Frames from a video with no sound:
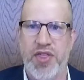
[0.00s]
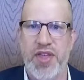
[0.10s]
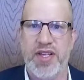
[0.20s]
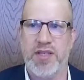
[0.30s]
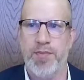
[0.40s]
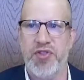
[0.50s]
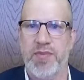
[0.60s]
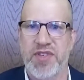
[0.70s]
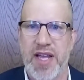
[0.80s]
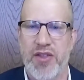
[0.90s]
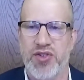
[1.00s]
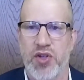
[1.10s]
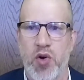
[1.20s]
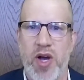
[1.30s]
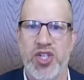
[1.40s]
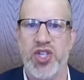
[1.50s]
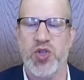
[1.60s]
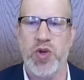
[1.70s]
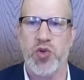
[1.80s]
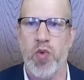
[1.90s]
things and put them together. So the question is
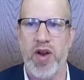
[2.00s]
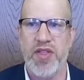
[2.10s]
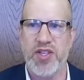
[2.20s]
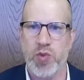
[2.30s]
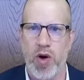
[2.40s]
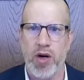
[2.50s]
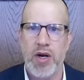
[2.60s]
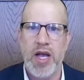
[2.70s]
which one of these were.